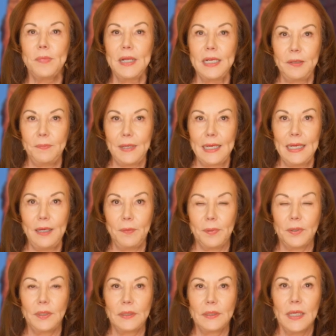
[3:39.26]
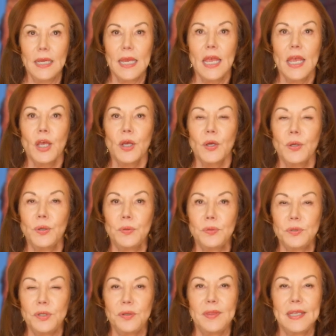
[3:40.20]
many people who
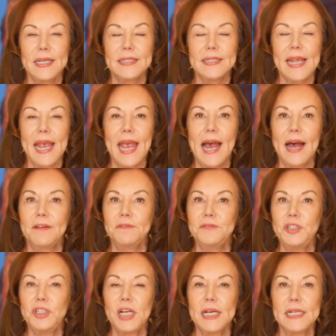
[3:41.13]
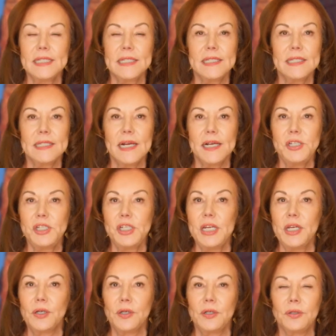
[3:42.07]
do this have just
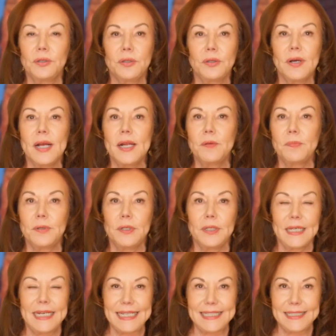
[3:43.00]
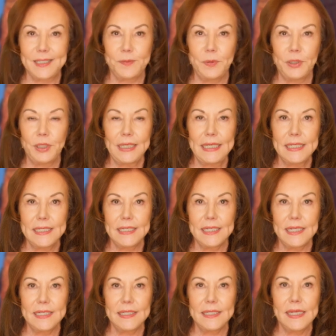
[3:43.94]
such incredible
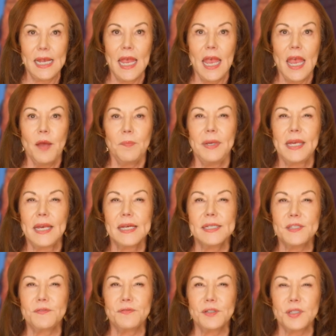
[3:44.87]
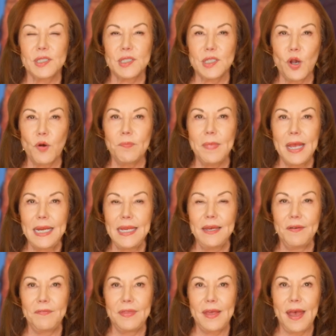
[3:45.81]
experiences because for so
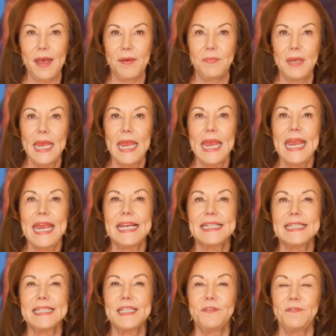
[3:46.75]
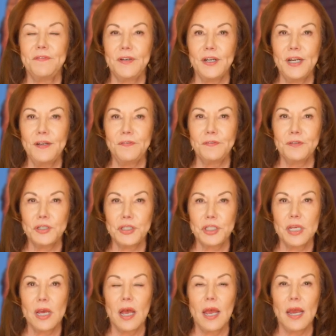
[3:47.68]
many of them, it's the very
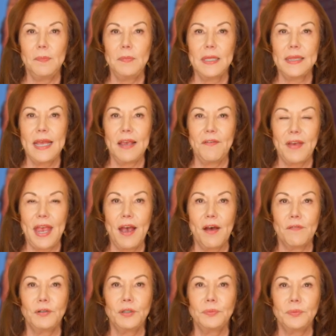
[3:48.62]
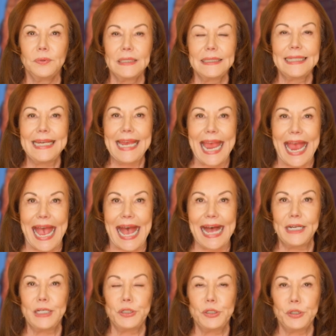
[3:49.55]
first time that they've ever really
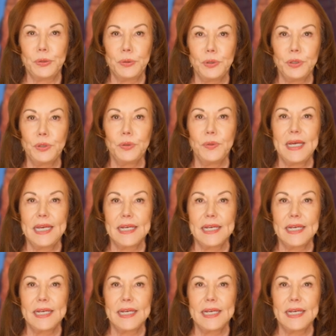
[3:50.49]
had a true